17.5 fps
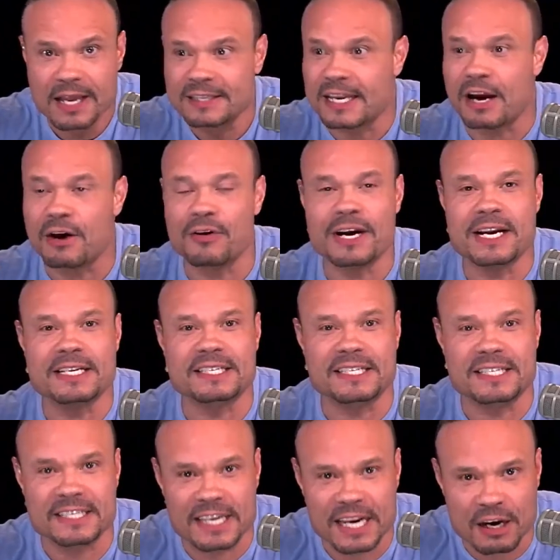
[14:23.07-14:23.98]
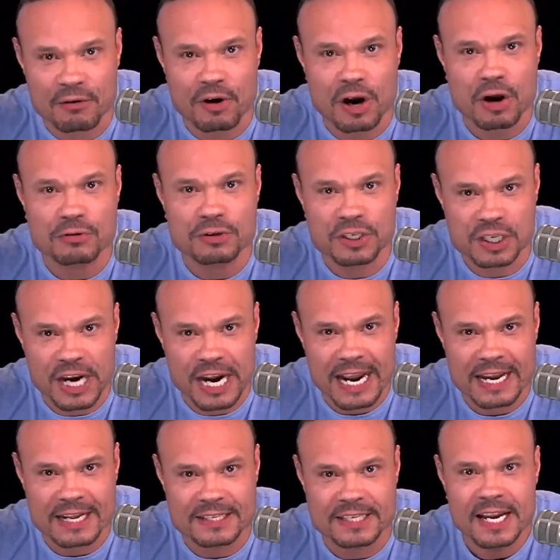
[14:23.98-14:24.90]
There is zero
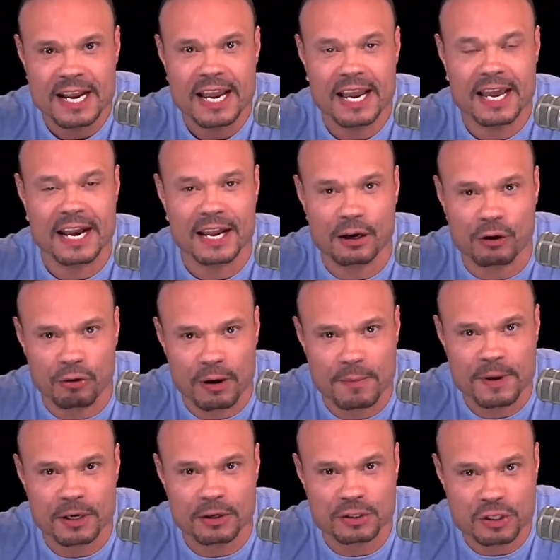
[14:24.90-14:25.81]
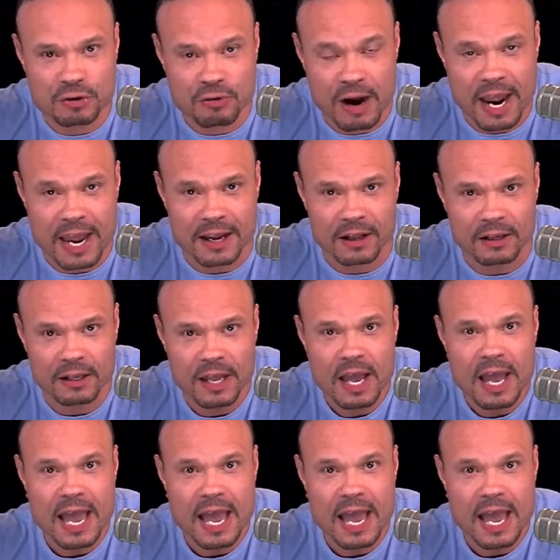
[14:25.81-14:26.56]
chance in a criminal trial,